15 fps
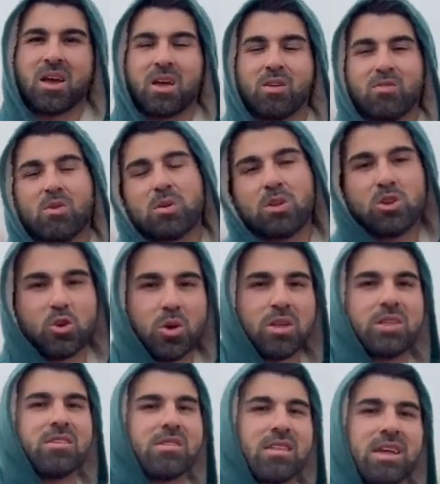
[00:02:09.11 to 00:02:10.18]
If you enjoyed
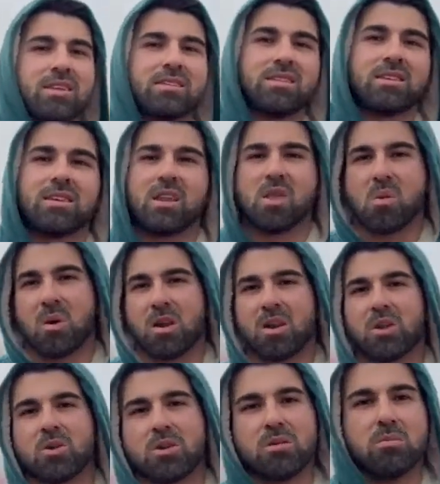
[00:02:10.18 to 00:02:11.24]
this lesson and you want to
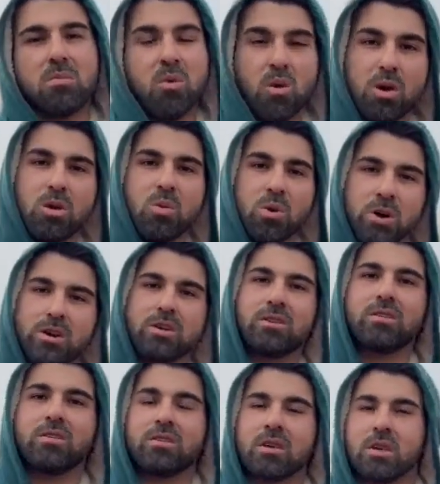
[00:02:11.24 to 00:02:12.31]
learn more
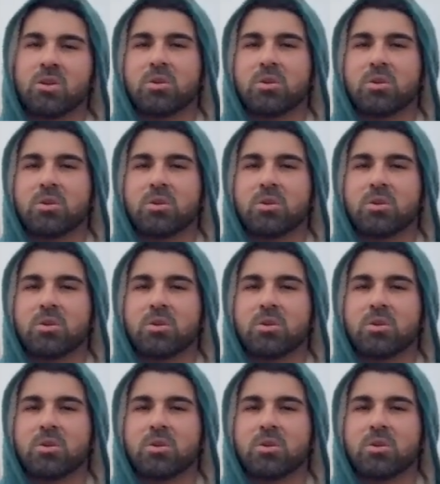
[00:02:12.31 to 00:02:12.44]
words